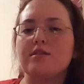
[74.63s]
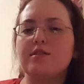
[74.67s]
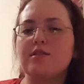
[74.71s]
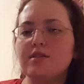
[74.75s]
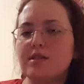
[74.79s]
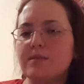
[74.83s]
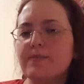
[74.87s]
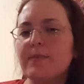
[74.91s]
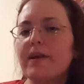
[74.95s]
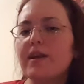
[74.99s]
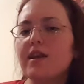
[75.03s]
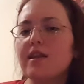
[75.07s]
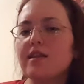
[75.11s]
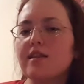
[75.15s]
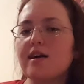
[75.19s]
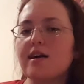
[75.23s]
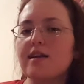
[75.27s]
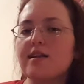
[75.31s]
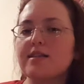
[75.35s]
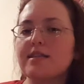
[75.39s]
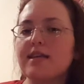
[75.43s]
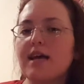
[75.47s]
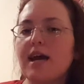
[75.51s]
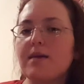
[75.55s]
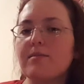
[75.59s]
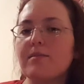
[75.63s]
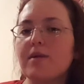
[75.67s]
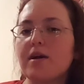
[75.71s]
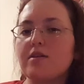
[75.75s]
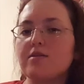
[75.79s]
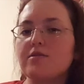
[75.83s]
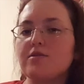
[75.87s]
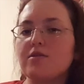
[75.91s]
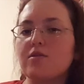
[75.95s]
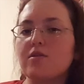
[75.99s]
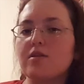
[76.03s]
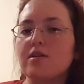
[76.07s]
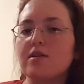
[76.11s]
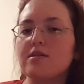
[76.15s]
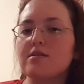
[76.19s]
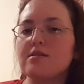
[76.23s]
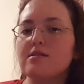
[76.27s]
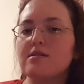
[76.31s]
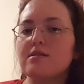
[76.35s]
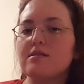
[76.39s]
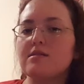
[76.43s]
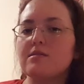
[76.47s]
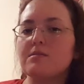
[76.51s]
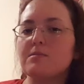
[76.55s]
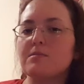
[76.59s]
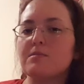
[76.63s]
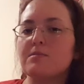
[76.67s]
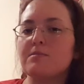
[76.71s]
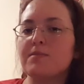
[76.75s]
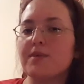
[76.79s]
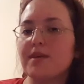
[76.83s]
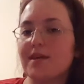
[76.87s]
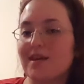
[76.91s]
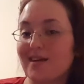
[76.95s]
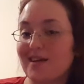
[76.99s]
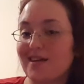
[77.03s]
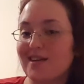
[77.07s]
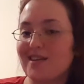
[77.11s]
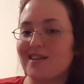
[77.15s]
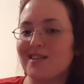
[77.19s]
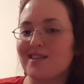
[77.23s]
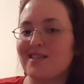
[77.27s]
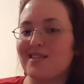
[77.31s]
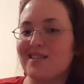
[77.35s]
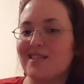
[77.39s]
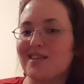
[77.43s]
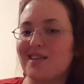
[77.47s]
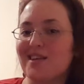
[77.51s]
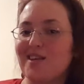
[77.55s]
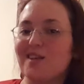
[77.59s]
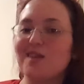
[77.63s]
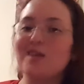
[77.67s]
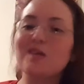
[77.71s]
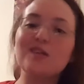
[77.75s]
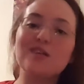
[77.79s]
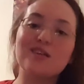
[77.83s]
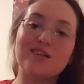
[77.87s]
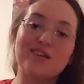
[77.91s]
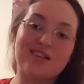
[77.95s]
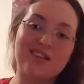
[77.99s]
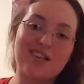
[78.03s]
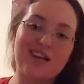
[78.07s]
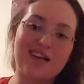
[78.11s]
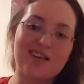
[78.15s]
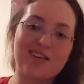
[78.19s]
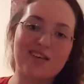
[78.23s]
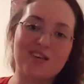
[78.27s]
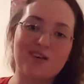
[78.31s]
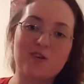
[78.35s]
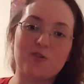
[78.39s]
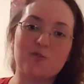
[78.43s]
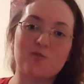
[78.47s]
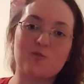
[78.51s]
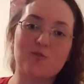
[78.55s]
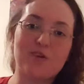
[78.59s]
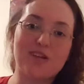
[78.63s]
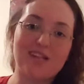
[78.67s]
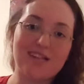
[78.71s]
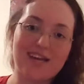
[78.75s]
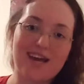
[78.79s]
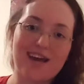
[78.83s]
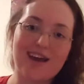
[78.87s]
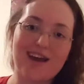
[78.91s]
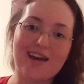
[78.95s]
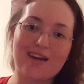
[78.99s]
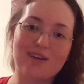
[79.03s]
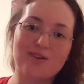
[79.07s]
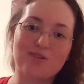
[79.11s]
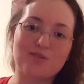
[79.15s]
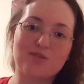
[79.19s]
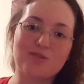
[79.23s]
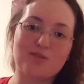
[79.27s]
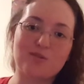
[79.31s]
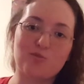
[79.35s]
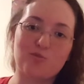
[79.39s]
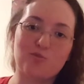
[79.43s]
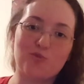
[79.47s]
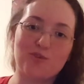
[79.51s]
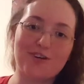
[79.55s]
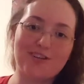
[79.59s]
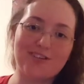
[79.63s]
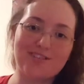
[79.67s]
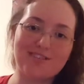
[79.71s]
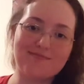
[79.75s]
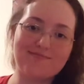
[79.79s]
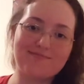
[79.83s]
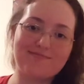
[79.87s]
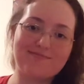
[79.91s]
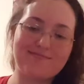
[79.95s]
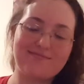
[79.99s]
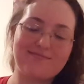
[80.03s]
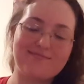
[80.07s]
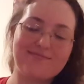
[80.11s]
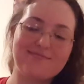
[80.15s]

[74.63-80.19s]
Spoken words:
do you spend a lot of time outdoors? Because you look like you can really handle some wood.